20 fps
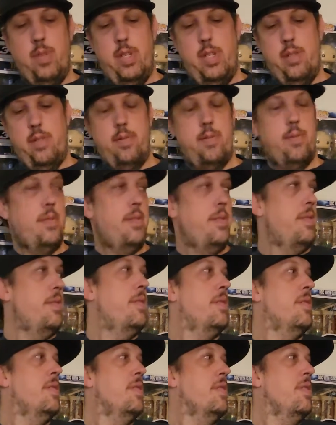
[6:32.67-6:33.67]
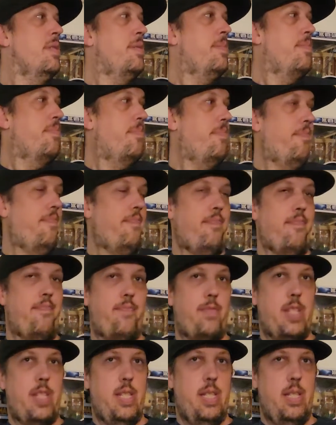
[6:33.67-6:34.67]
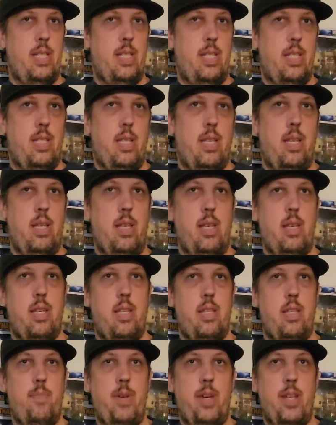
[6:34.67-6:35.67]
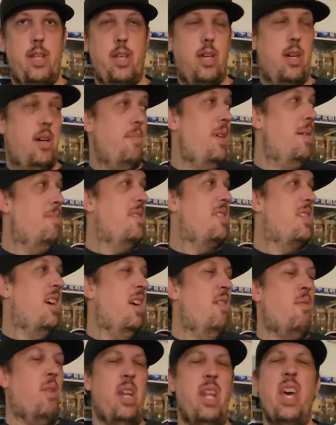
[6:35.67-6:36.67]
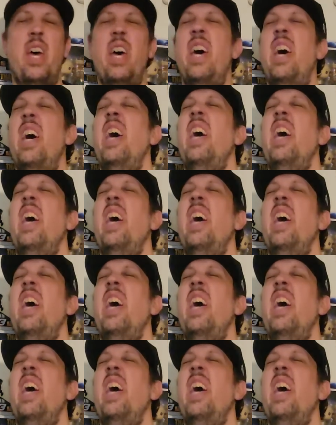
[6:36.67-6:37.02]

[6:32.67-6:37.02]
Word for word: And, the egg now. And then um, Amazon what?